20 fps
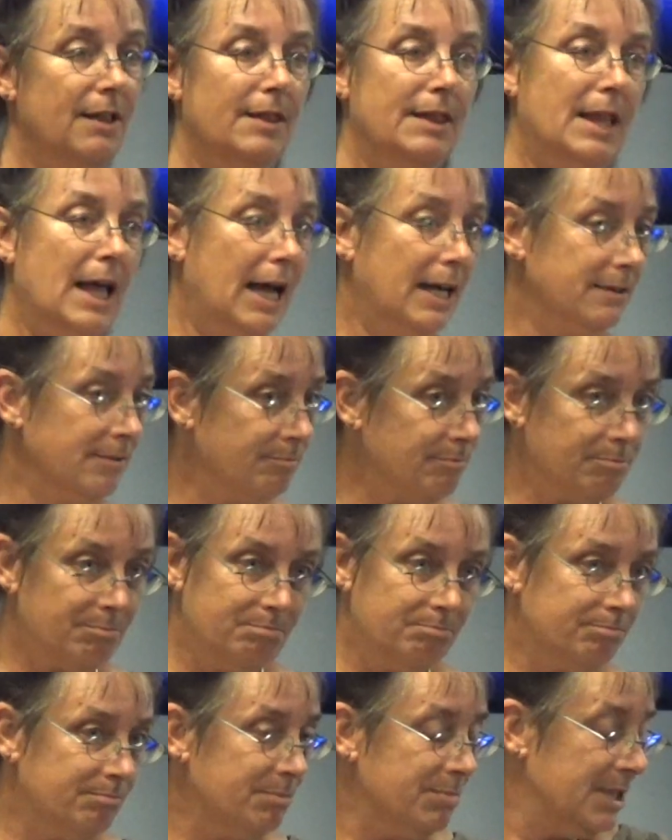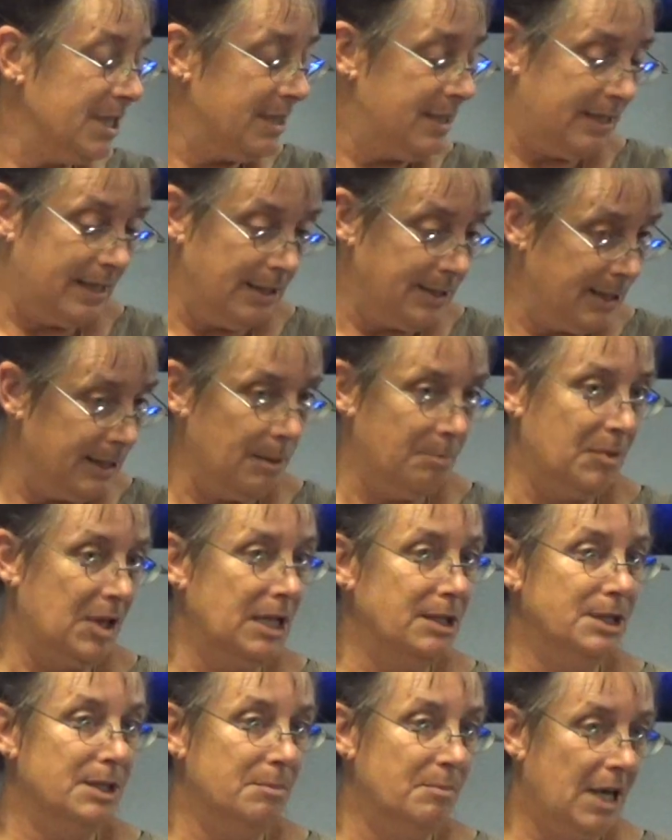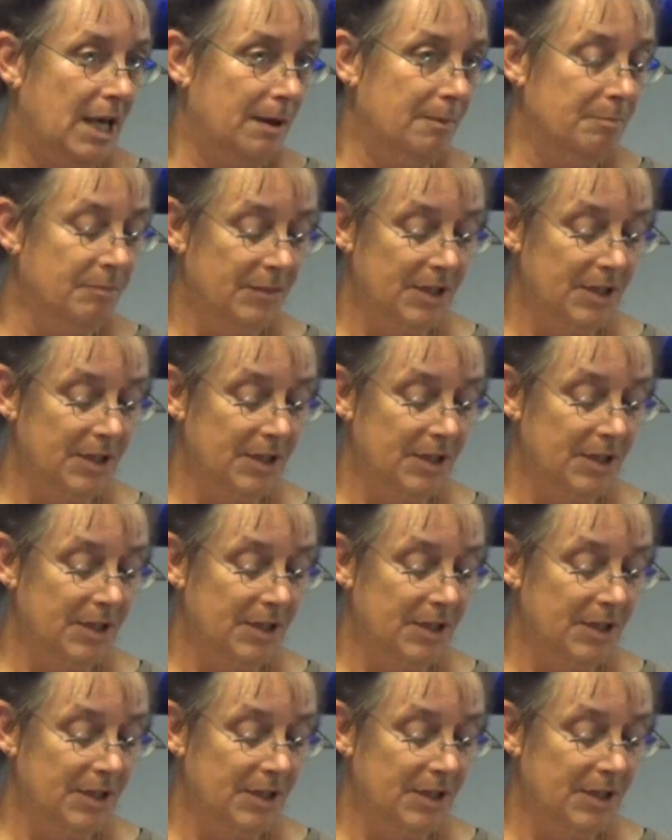That says something to me.